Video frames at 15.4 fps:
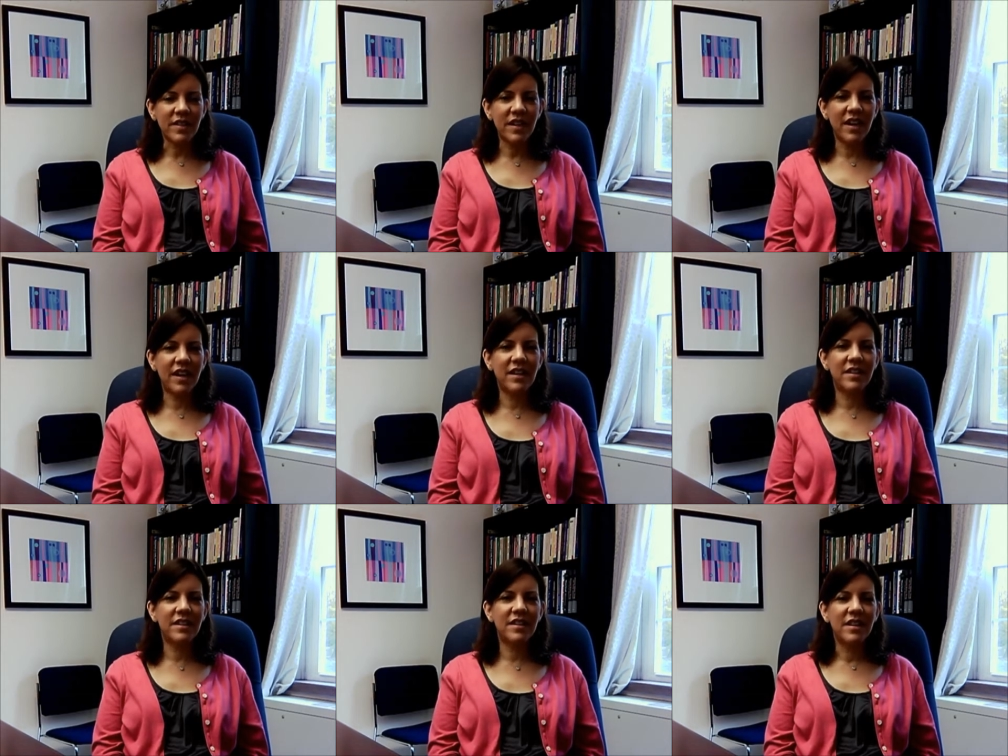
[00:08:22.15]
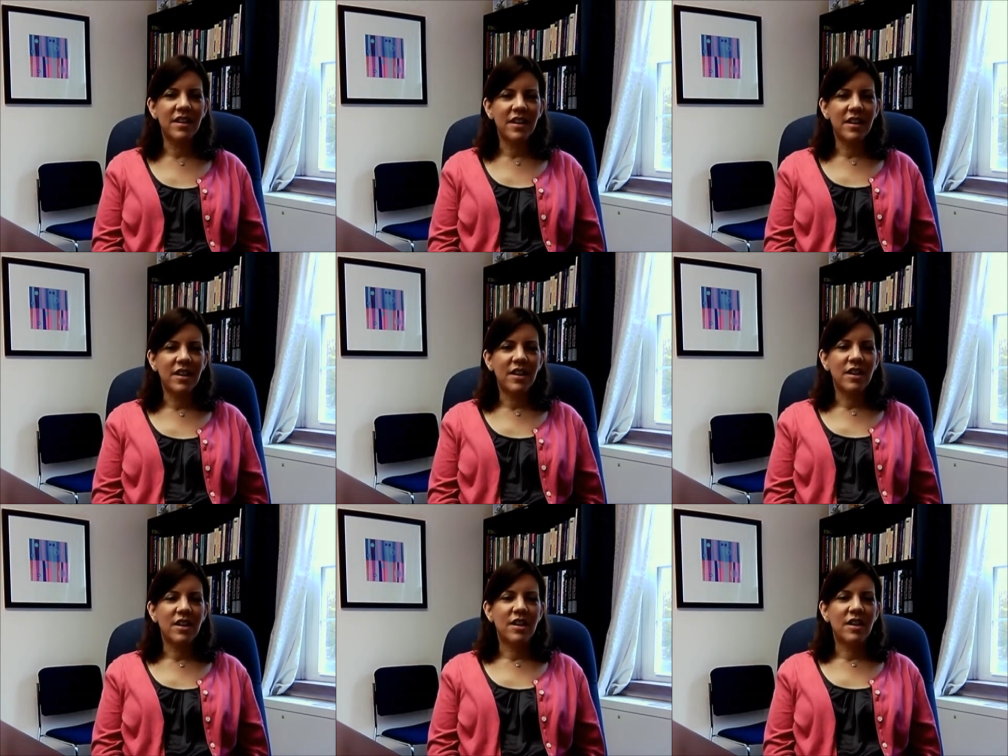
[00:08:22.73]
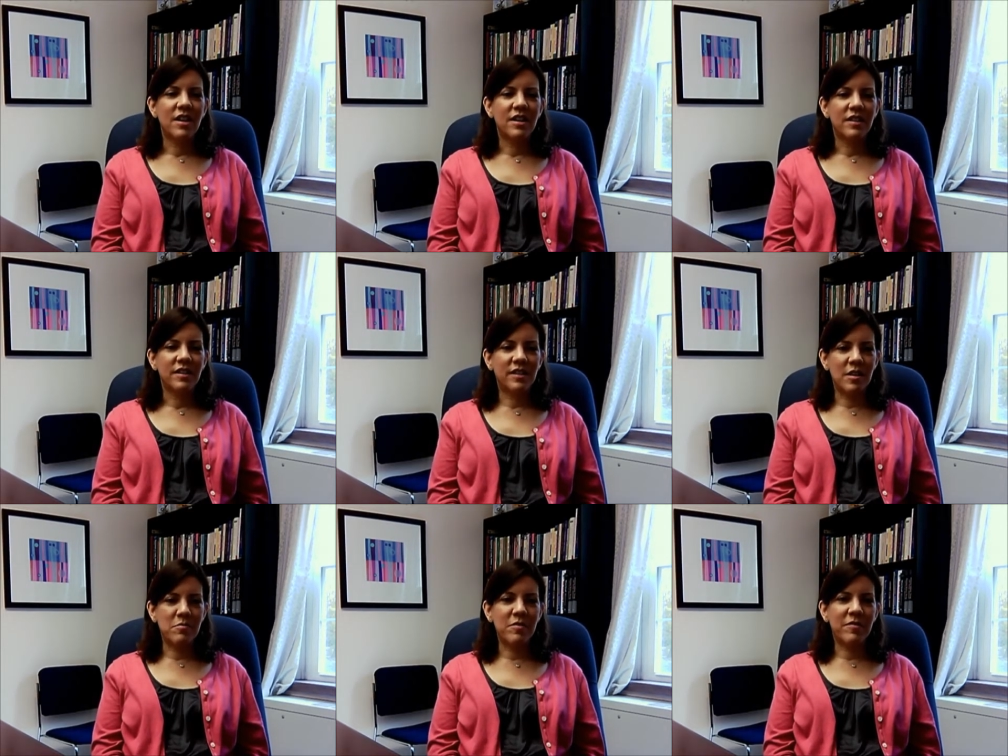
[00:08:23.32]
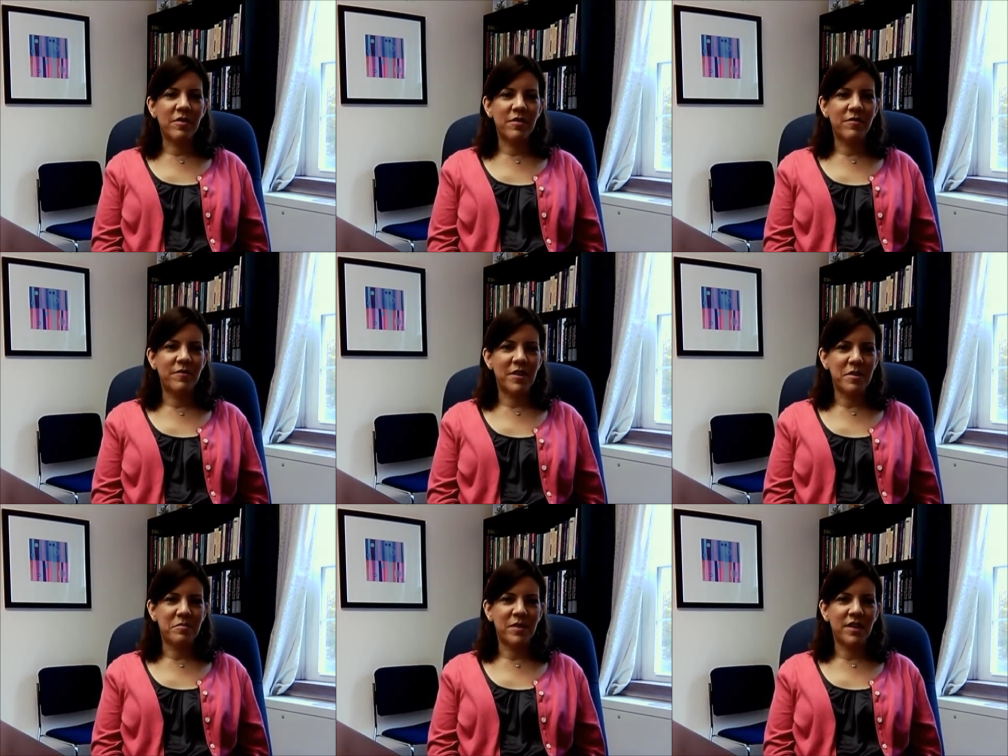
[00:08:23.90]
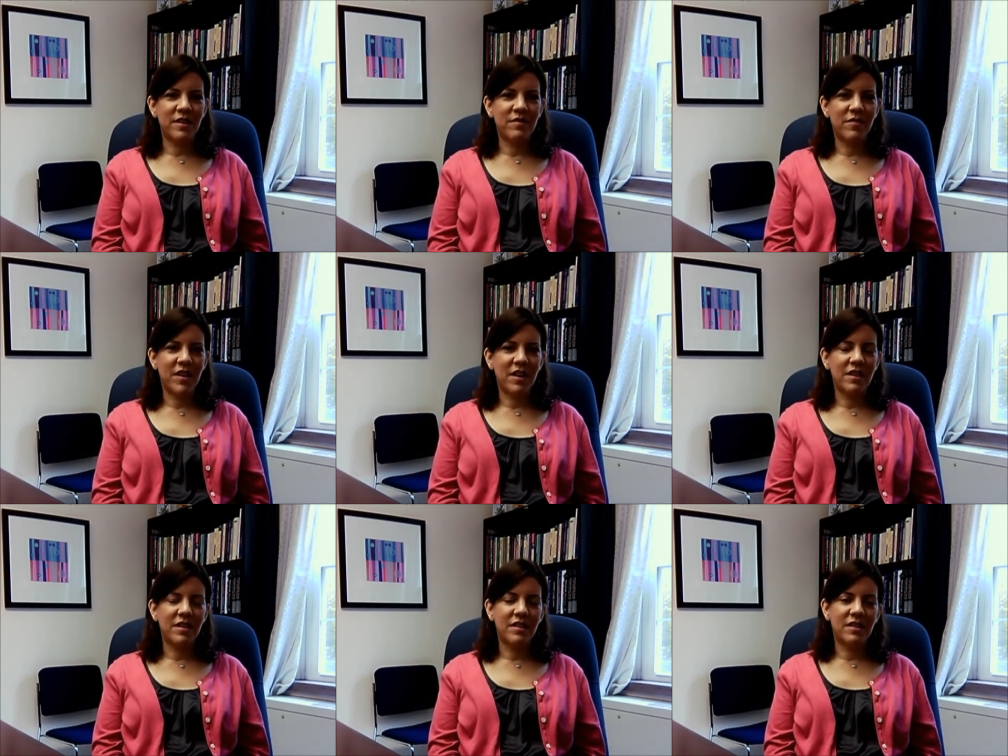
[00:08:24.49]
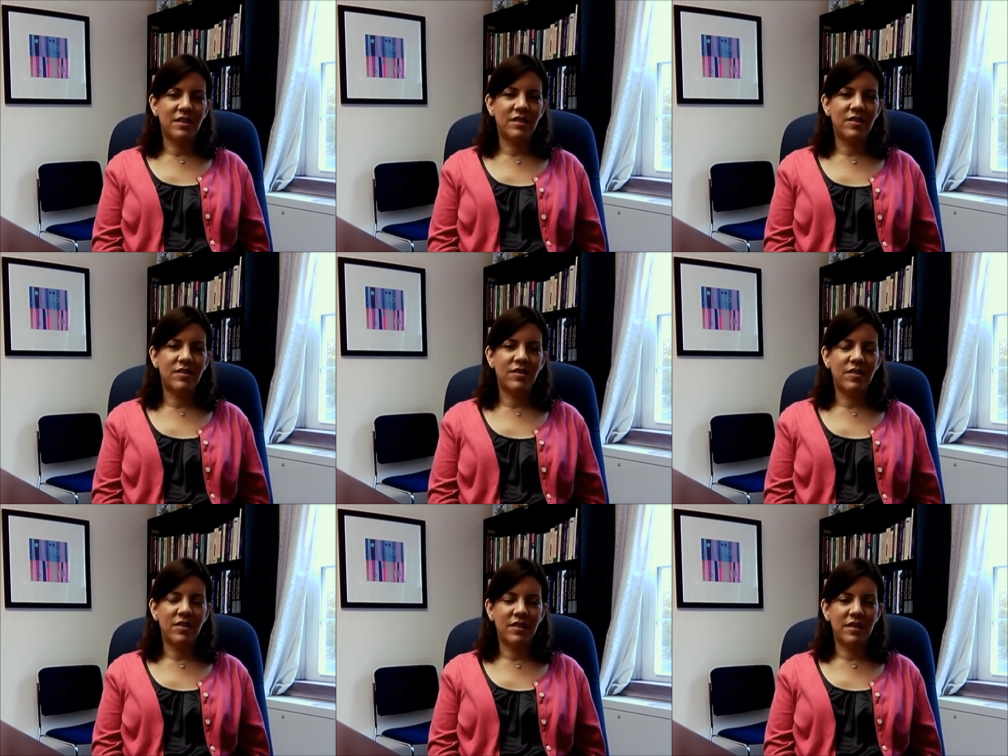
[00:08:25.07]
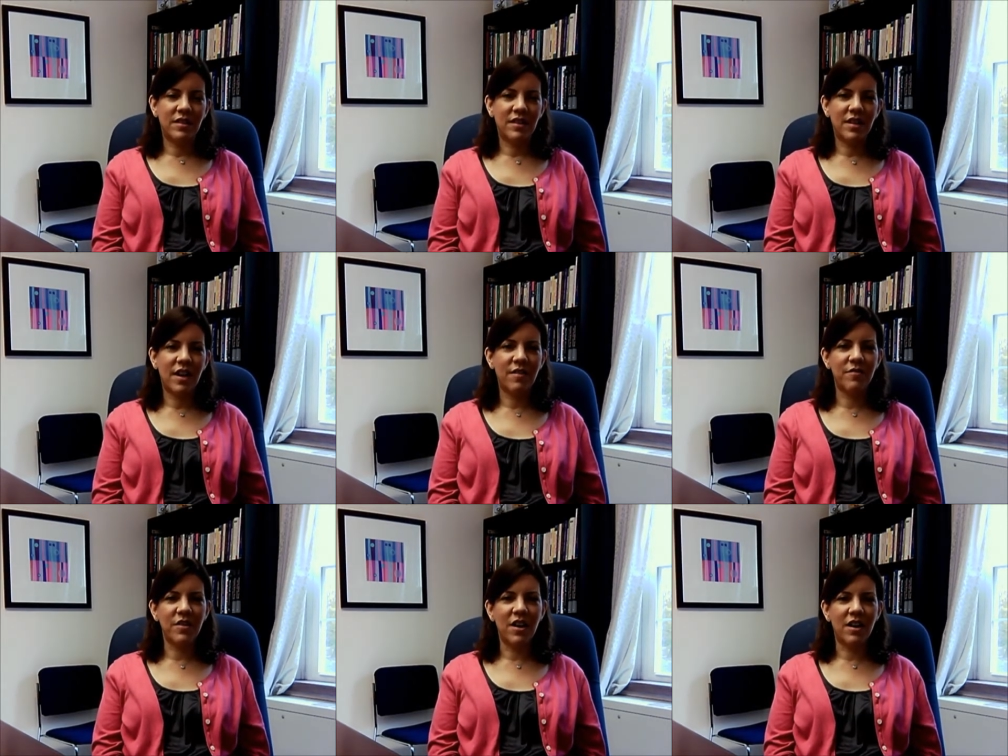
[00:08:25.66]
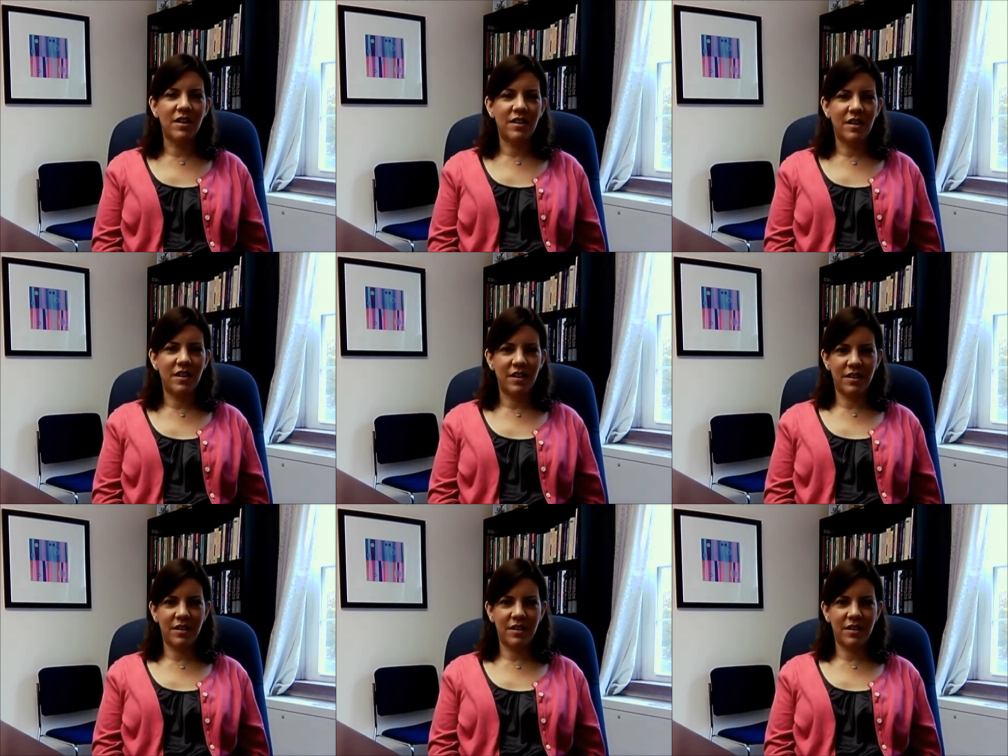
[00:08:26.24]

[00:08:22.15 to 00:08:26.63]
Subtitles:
And some of our family violence students have gone